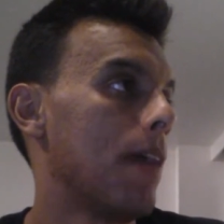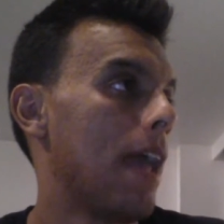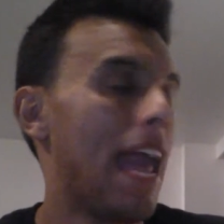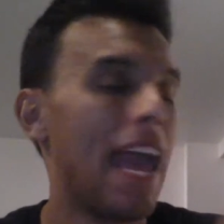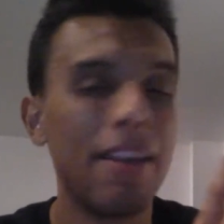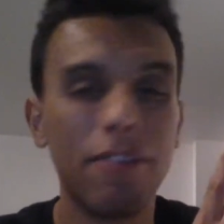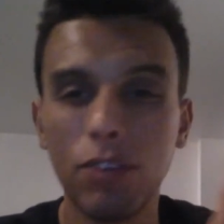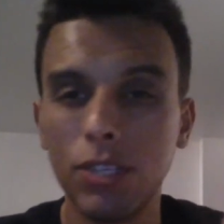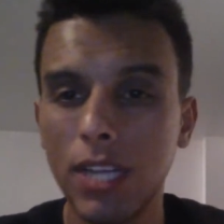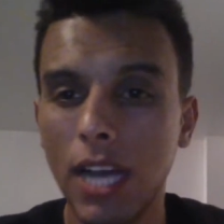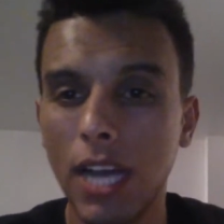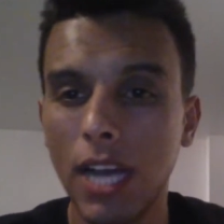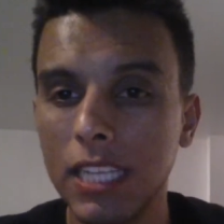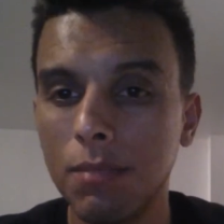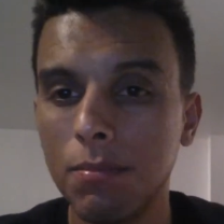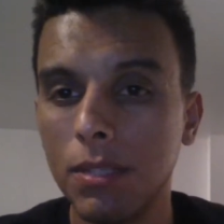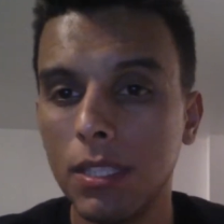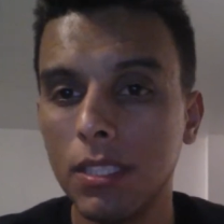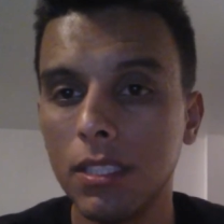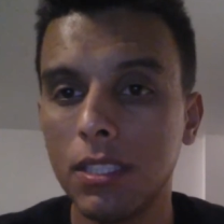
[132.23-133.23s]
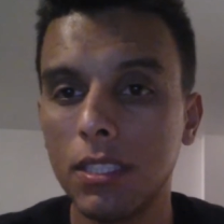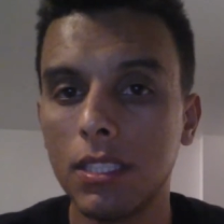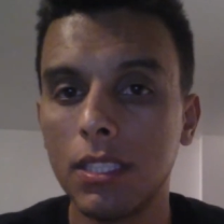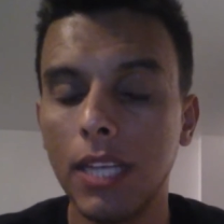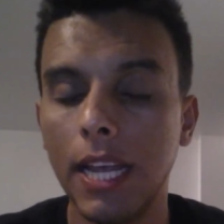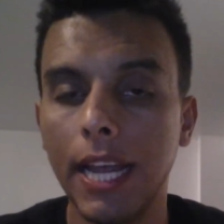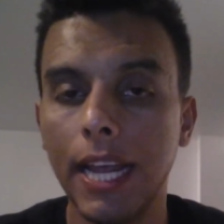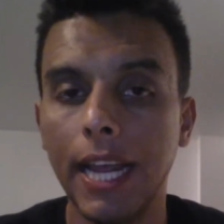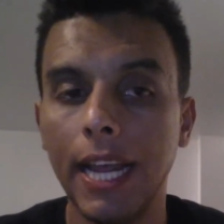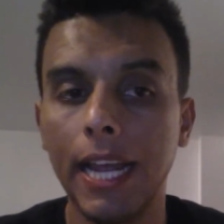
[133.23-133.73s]

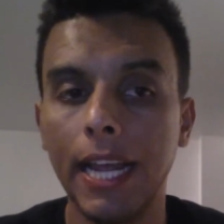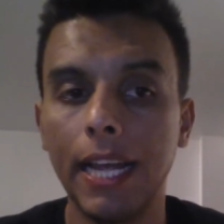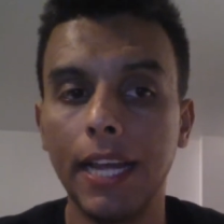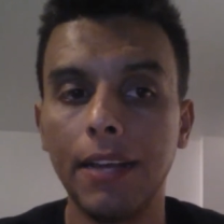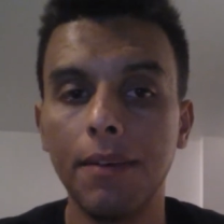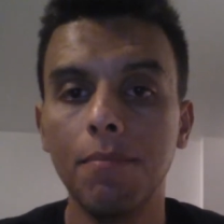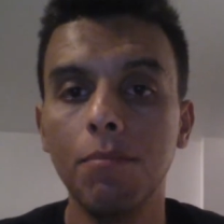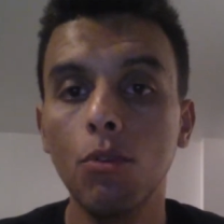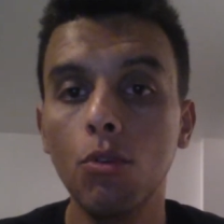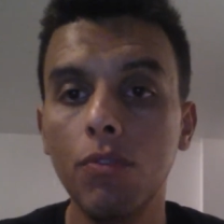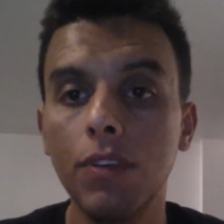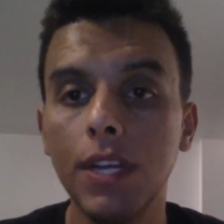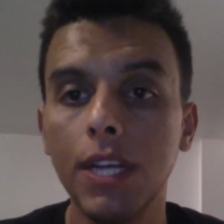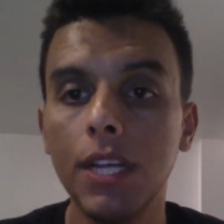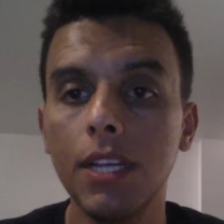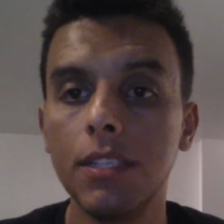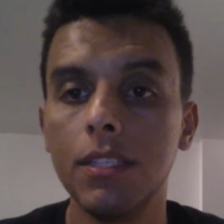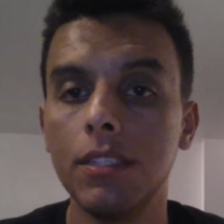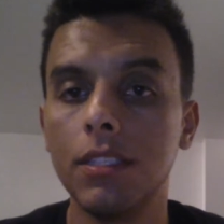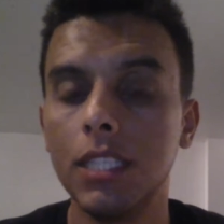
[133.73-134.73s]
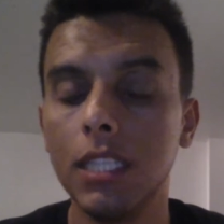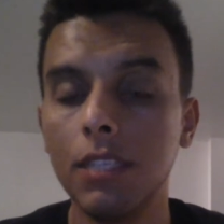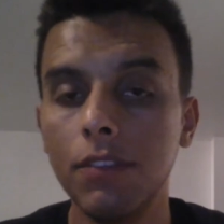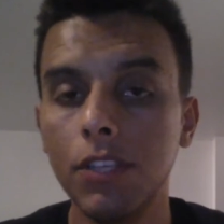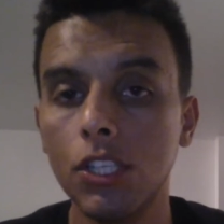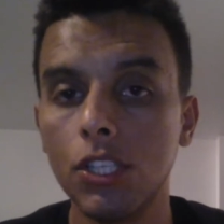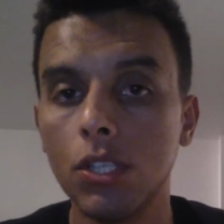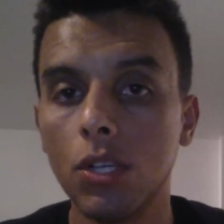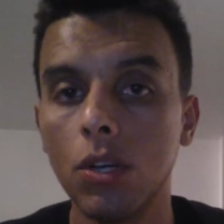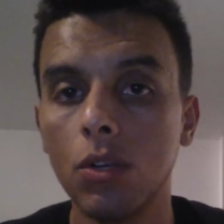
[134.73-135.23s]
advertisements and movies and
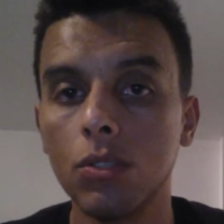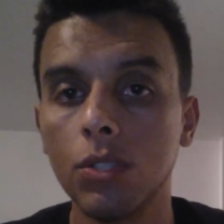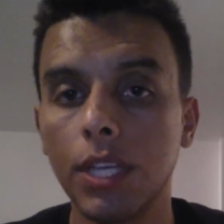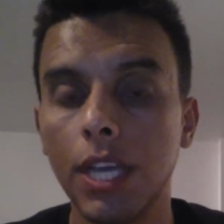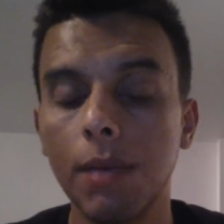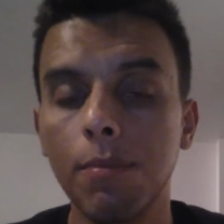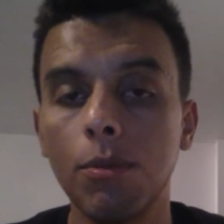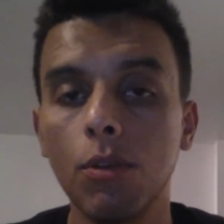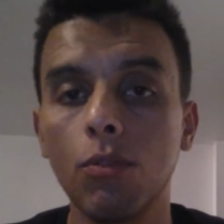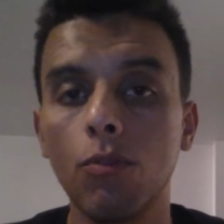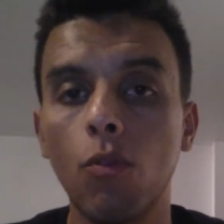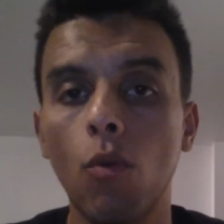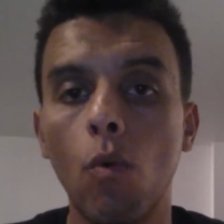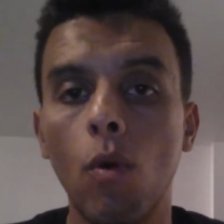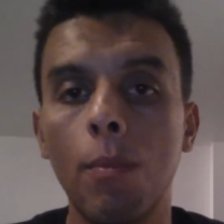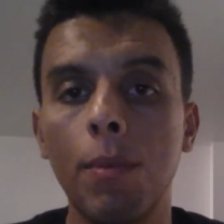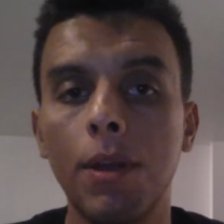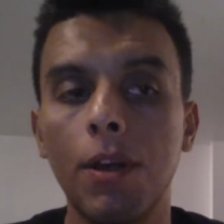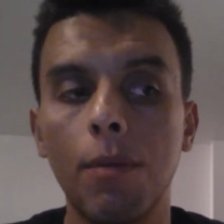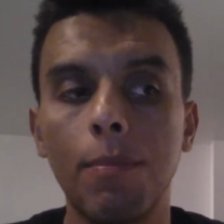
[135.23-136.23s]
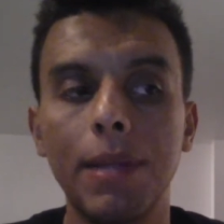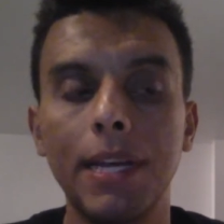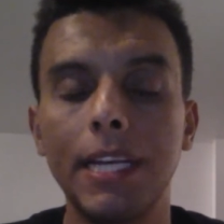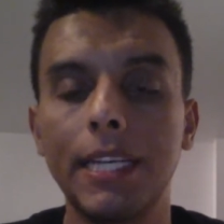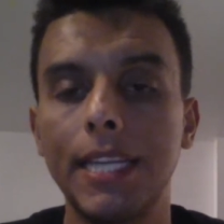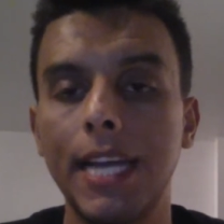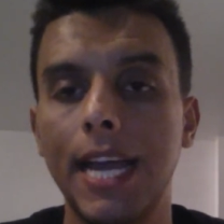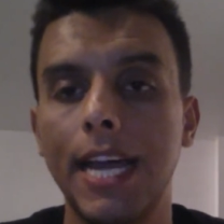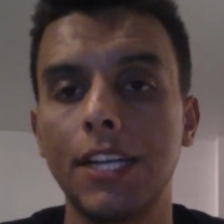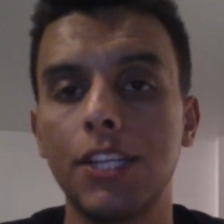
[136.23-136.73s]
TV shows. Okay, beautiful women are being
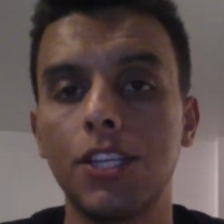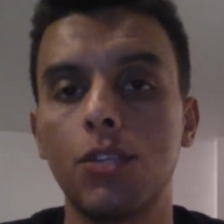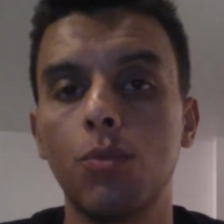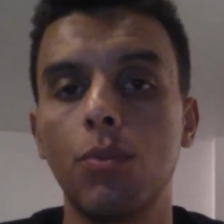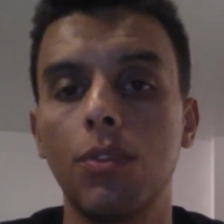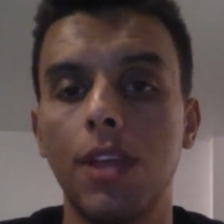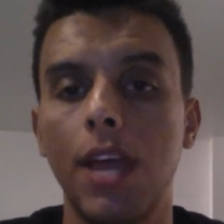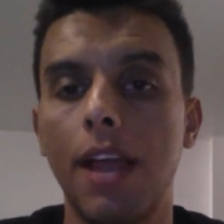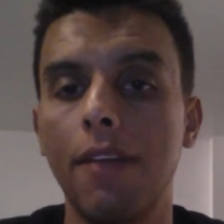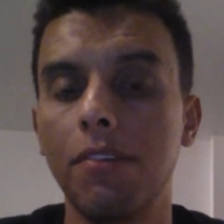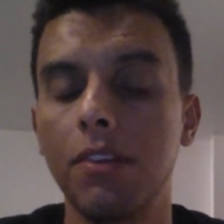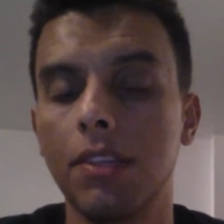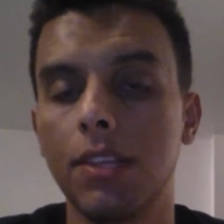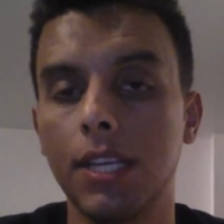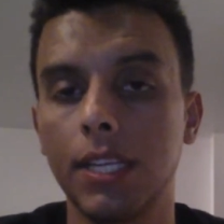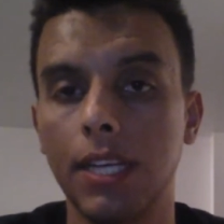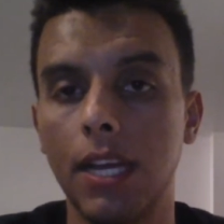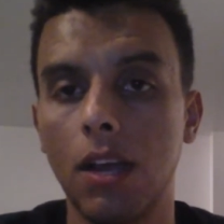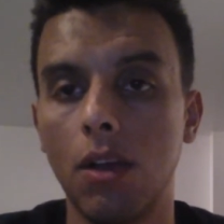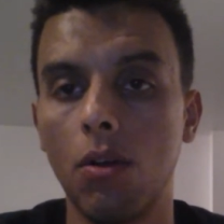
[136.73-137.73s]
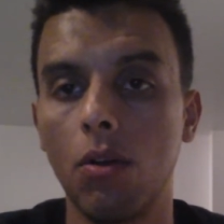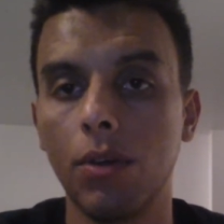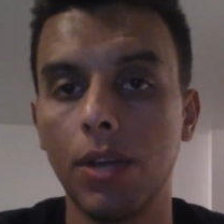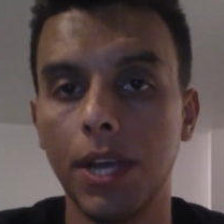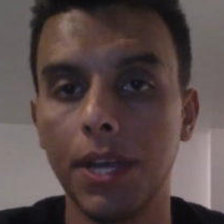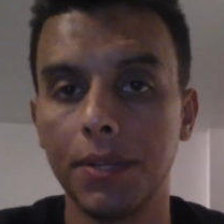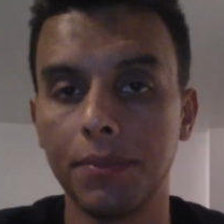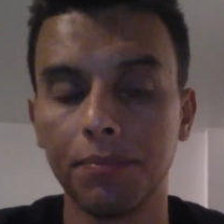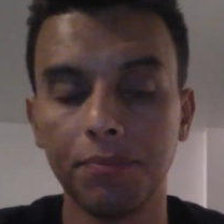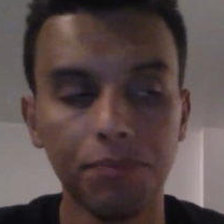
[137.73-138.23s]
attached with everything now,
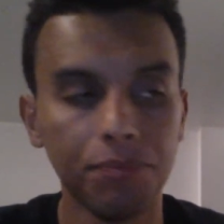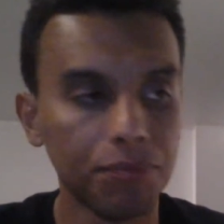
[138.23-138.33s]
okay?